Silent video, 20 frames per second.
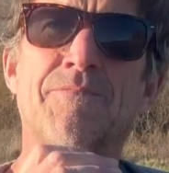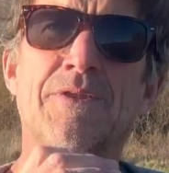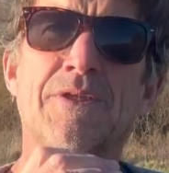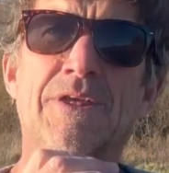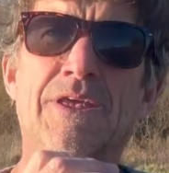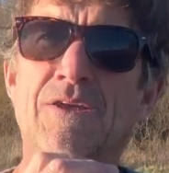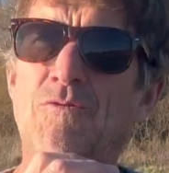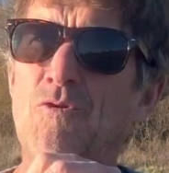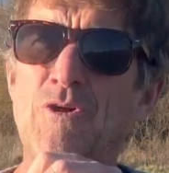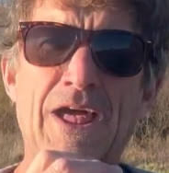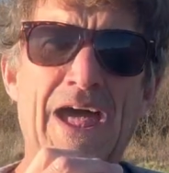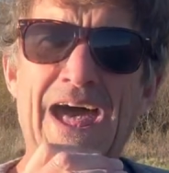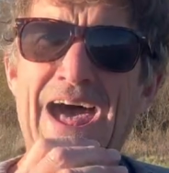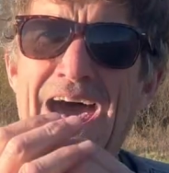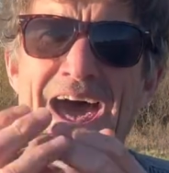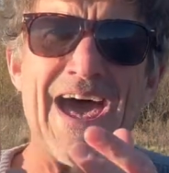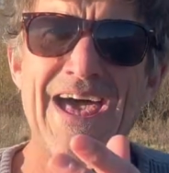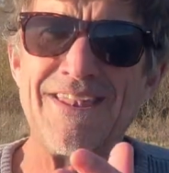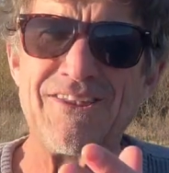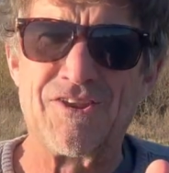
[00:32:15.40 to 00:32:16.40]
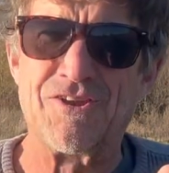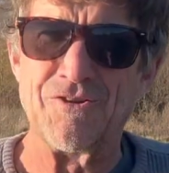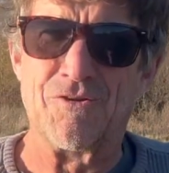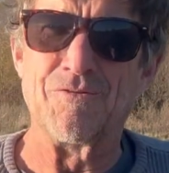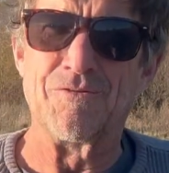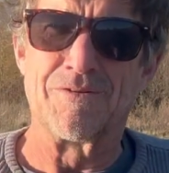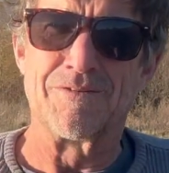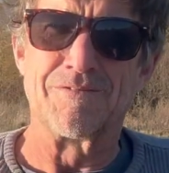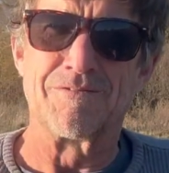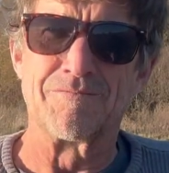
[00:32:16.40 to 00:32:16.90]
he would have had to
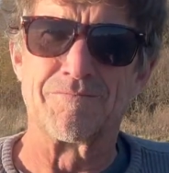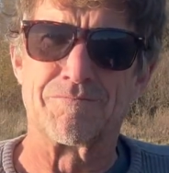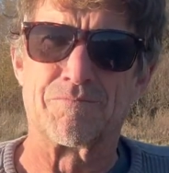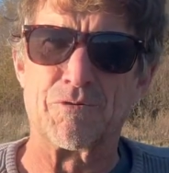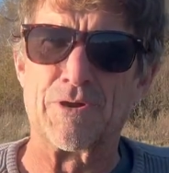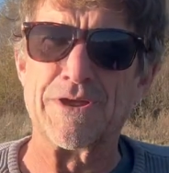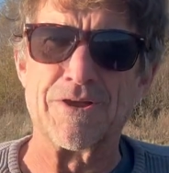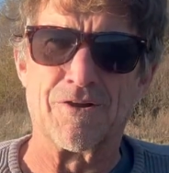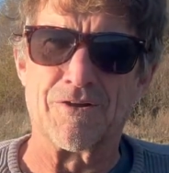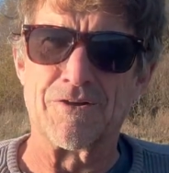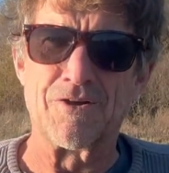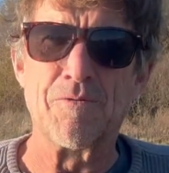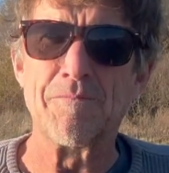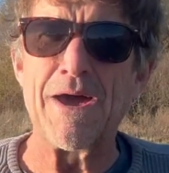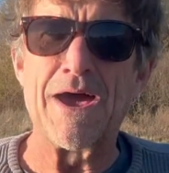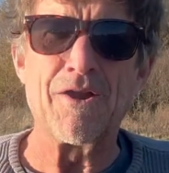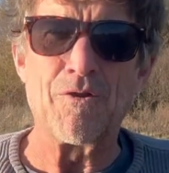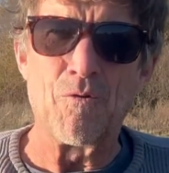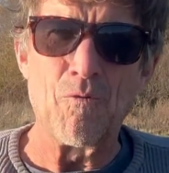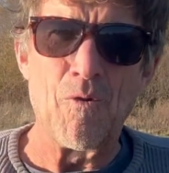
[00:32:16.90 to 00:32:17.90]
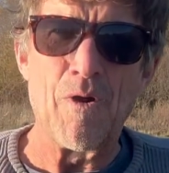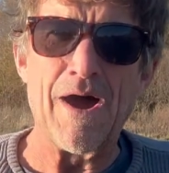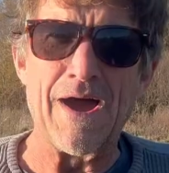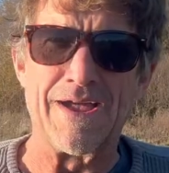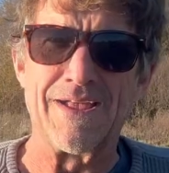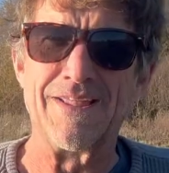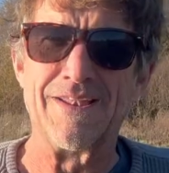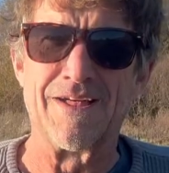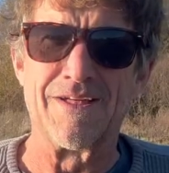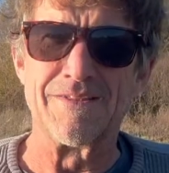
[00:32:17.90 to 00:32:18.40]
bring her, no matter what.
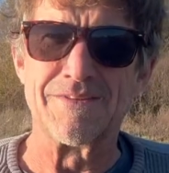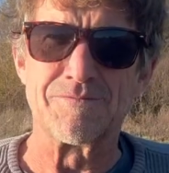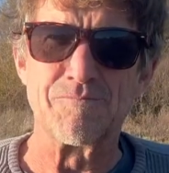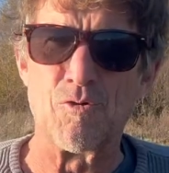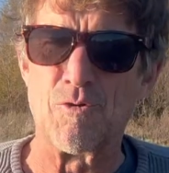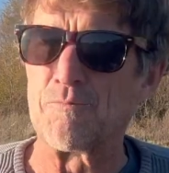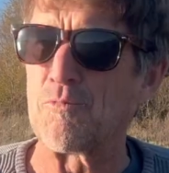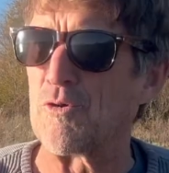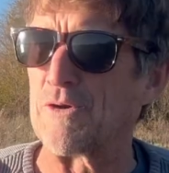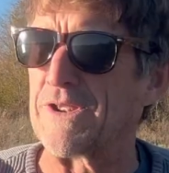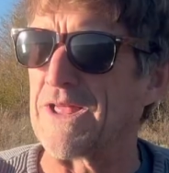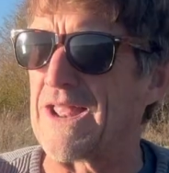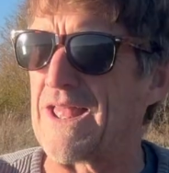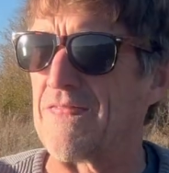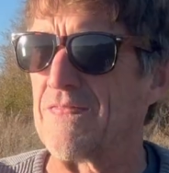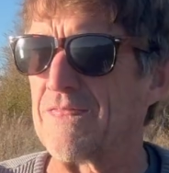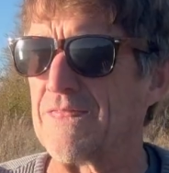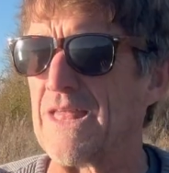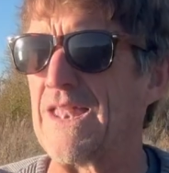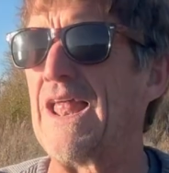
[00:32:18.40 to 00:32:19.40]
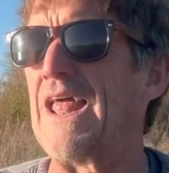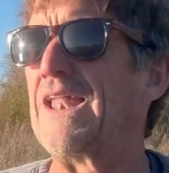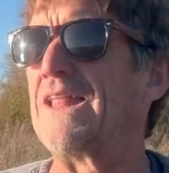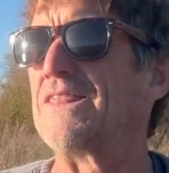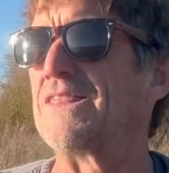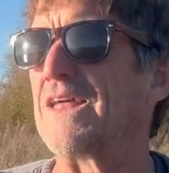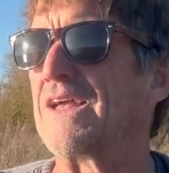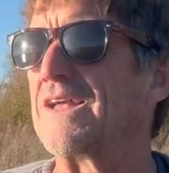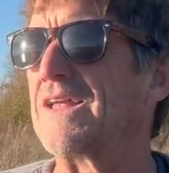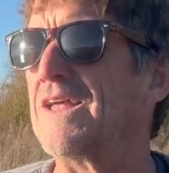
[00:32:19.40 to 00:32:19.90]
It's more important than
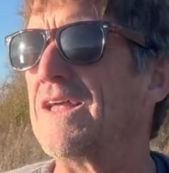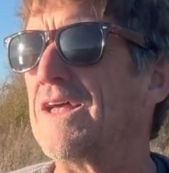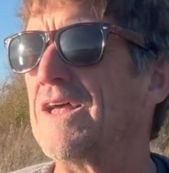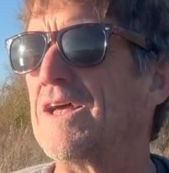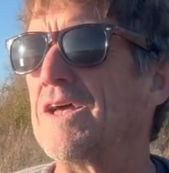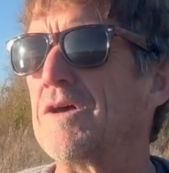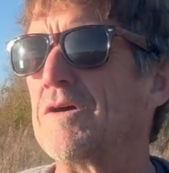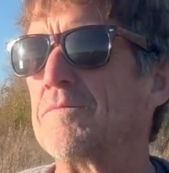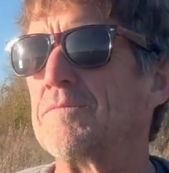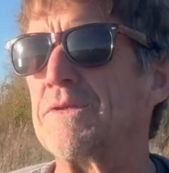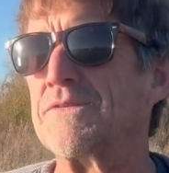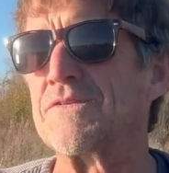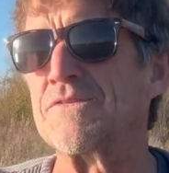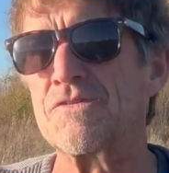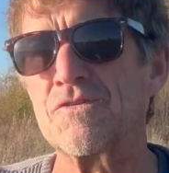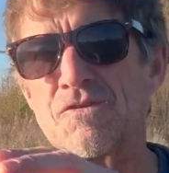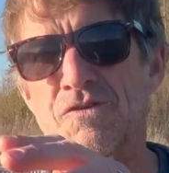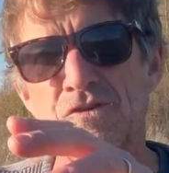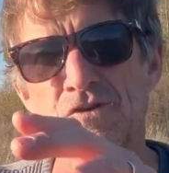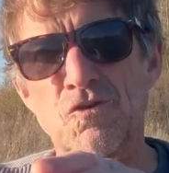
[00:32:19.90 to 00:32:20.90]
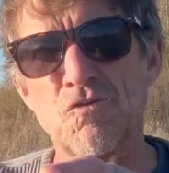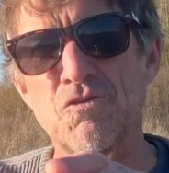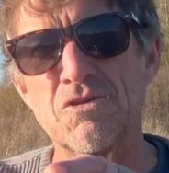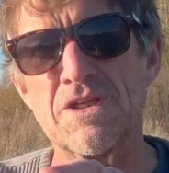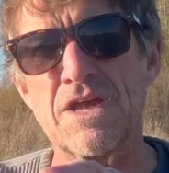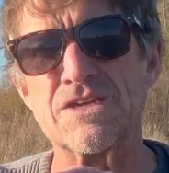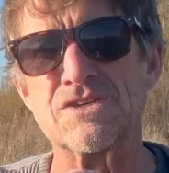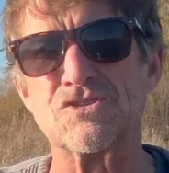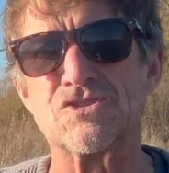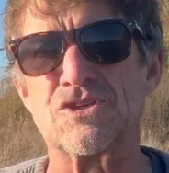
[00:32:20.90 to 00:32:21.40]
anything. But since it's a new
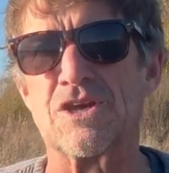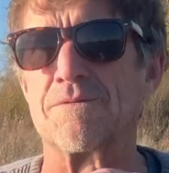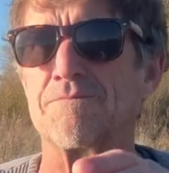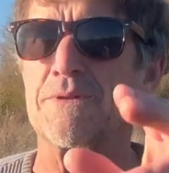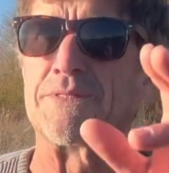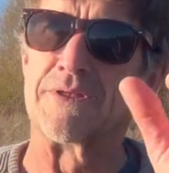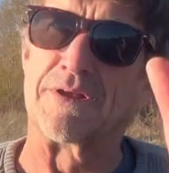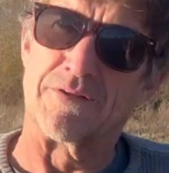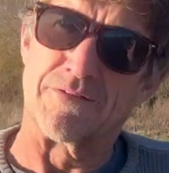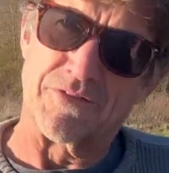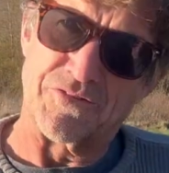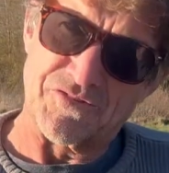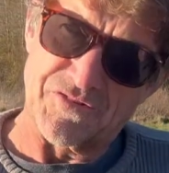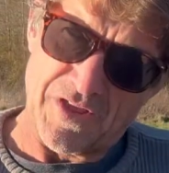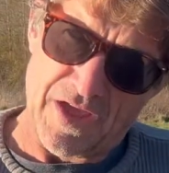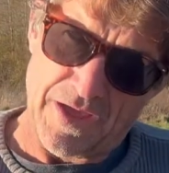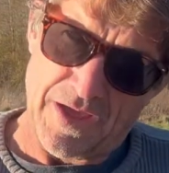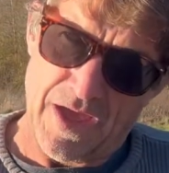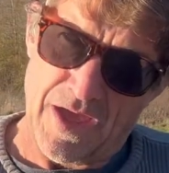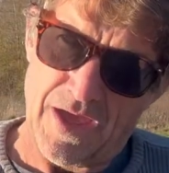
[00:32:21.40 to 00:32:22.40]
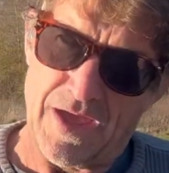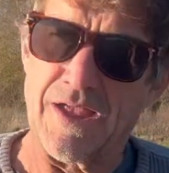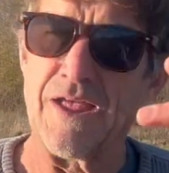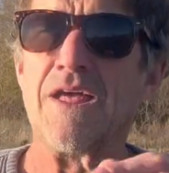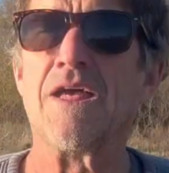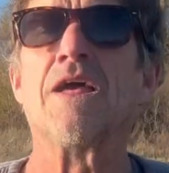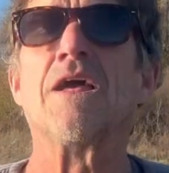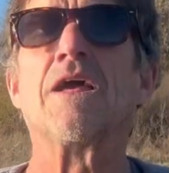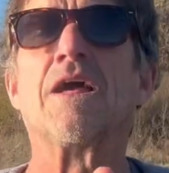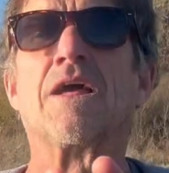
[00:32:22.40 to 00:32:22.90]
relationship and they're in the CIA,
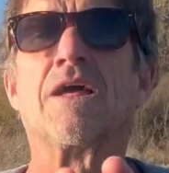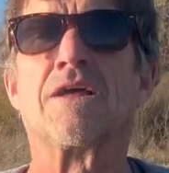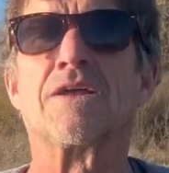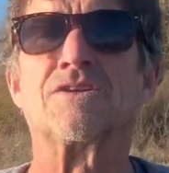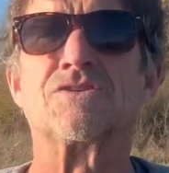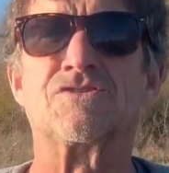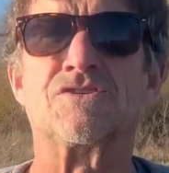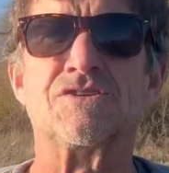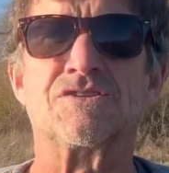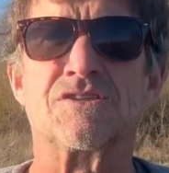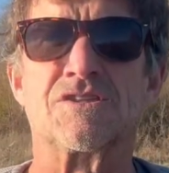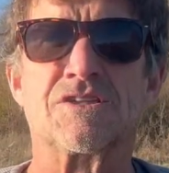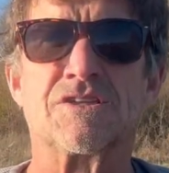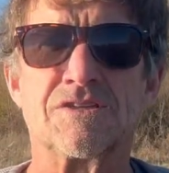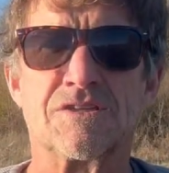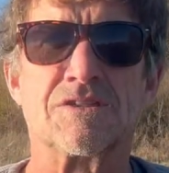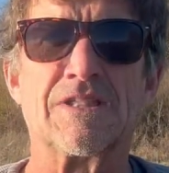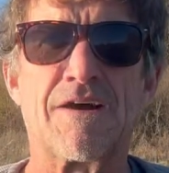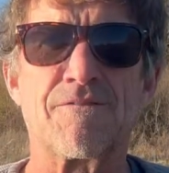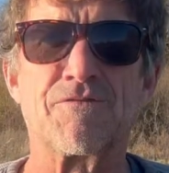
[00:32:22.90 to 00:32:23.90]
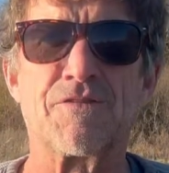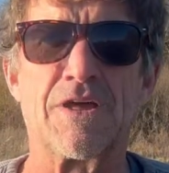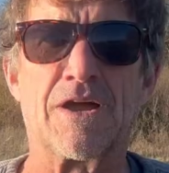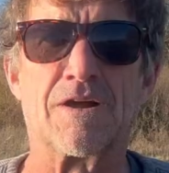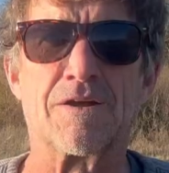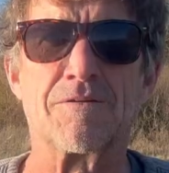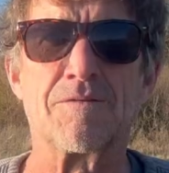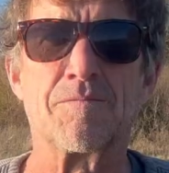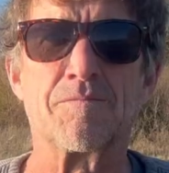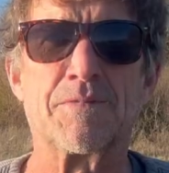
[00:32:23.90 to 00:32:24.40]
she's left there.
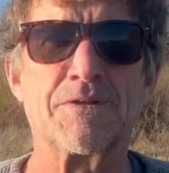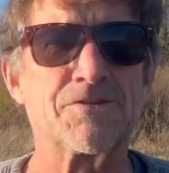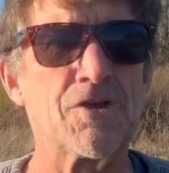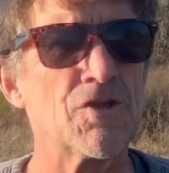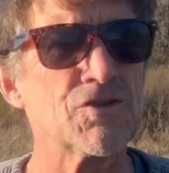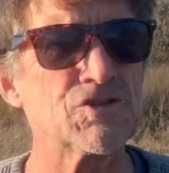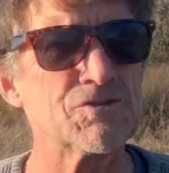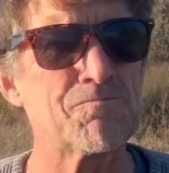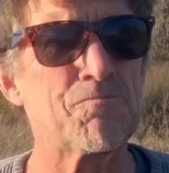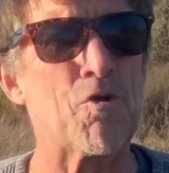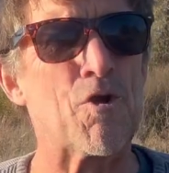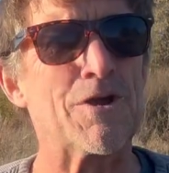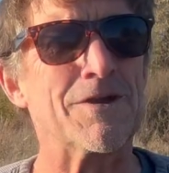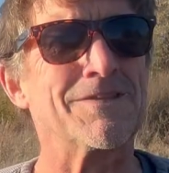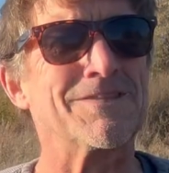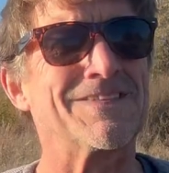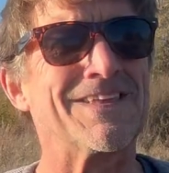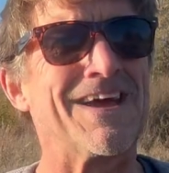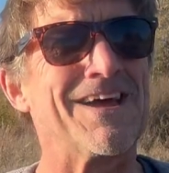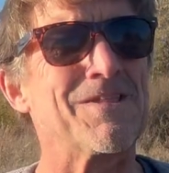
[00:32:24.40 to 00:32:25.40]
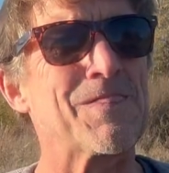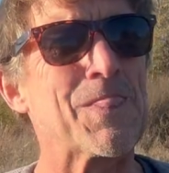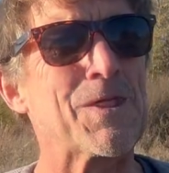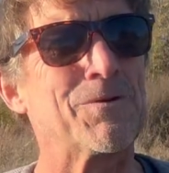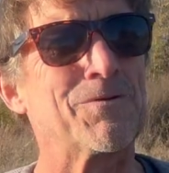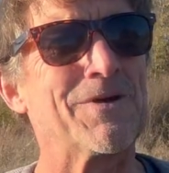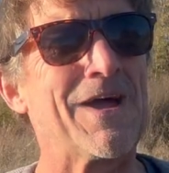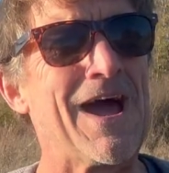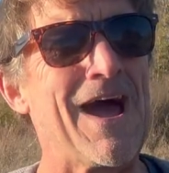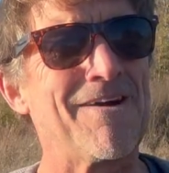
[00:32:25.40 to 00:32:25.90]
But it's also important that
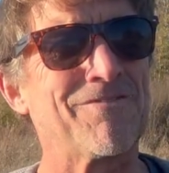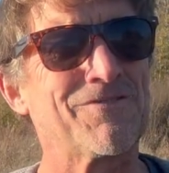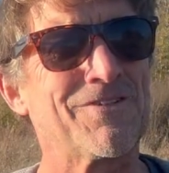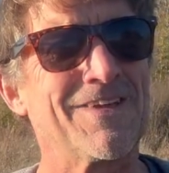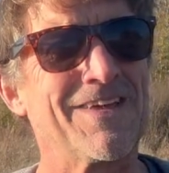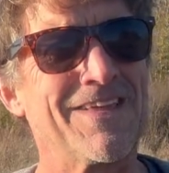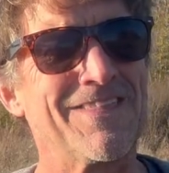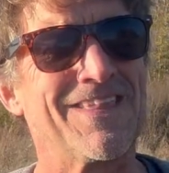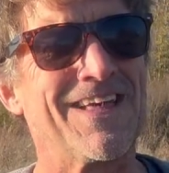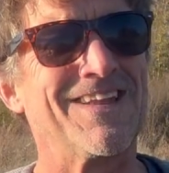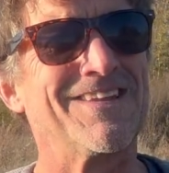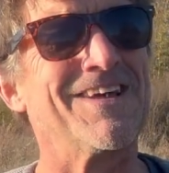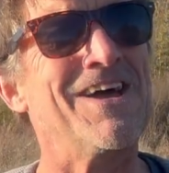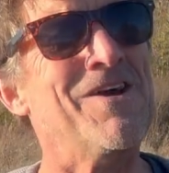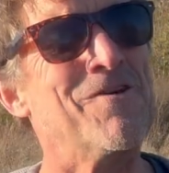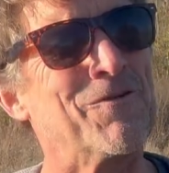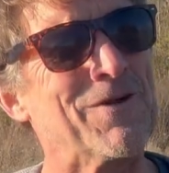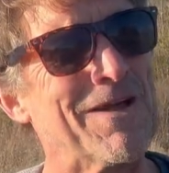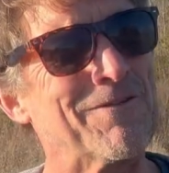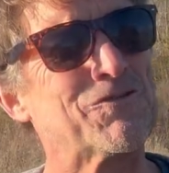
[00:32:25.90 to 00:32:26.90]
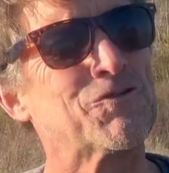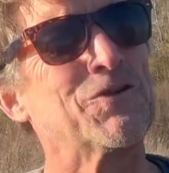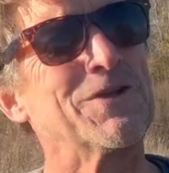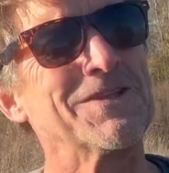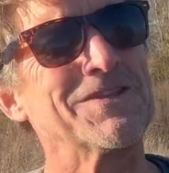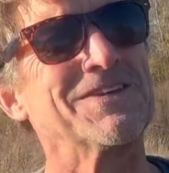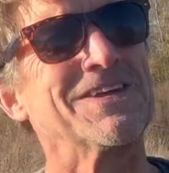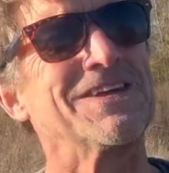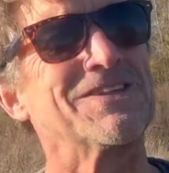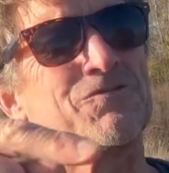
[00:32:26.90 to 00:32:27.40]
that we have
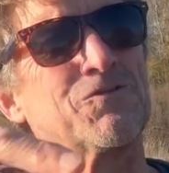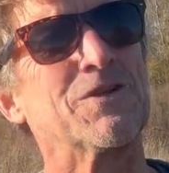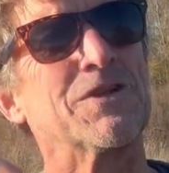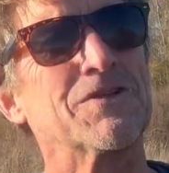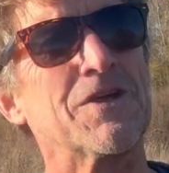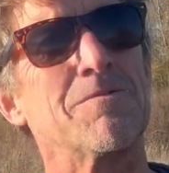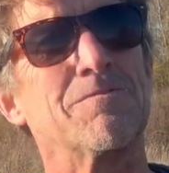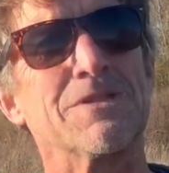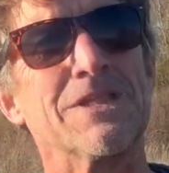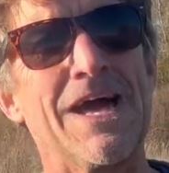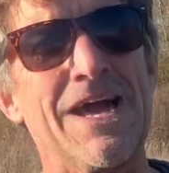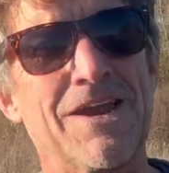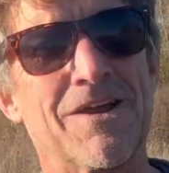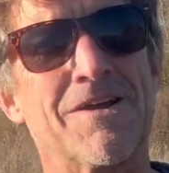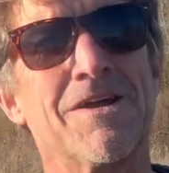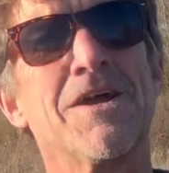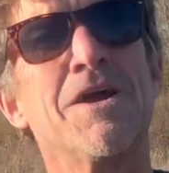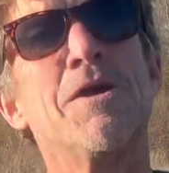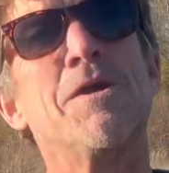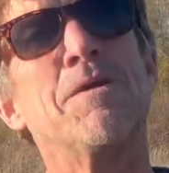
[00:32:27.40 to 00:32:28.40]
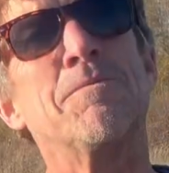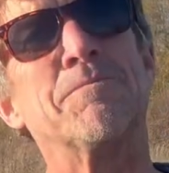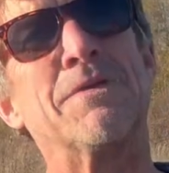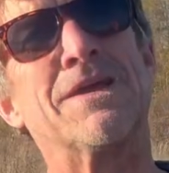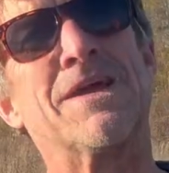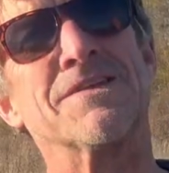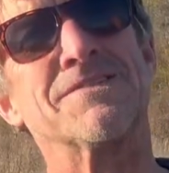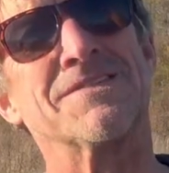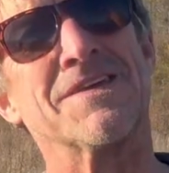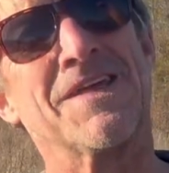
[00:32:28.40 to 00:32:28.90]
Tweedledee and Tweedledum later,
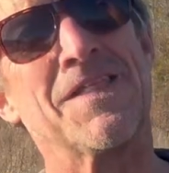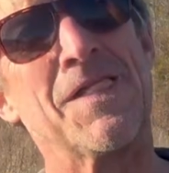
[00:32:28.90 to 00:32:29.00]
because